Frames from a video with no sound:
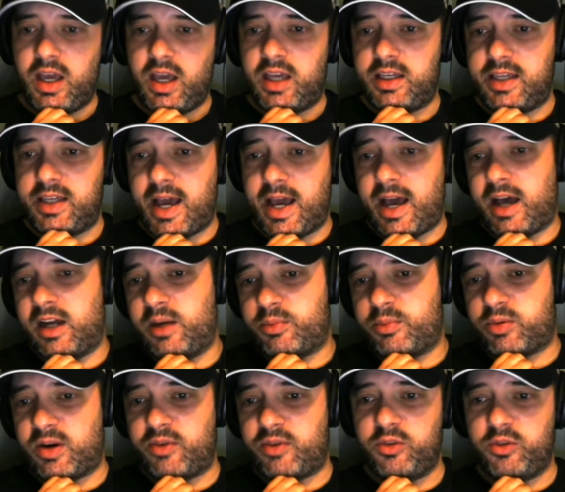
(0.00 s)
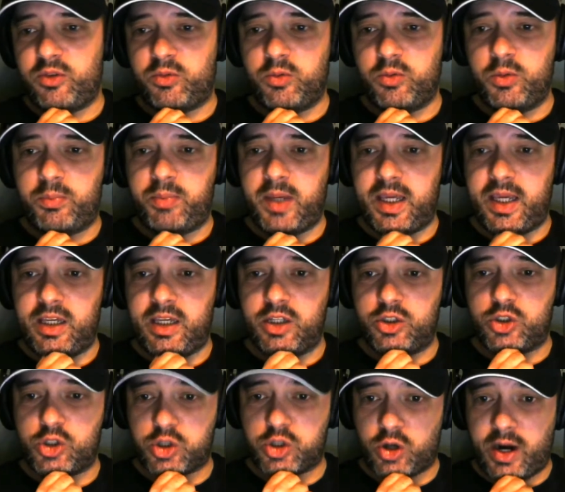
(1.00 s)
Yeah, and the preference would be
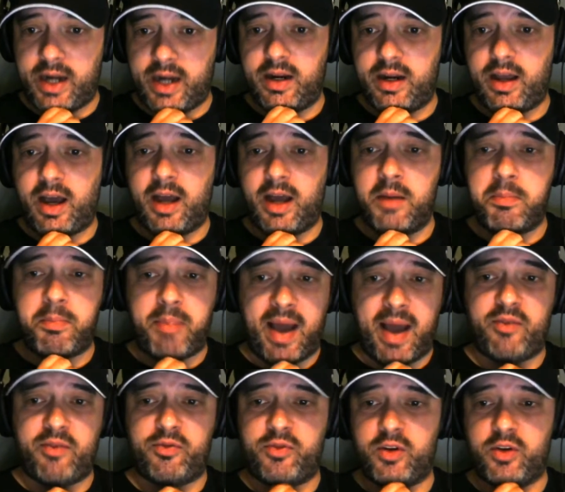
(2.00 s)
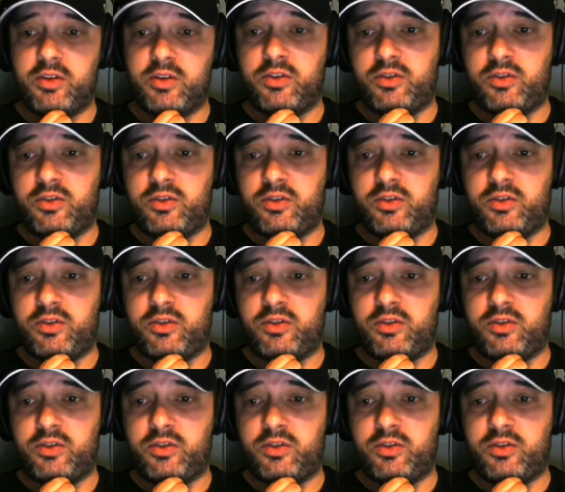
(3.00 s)
Trent and Bamford.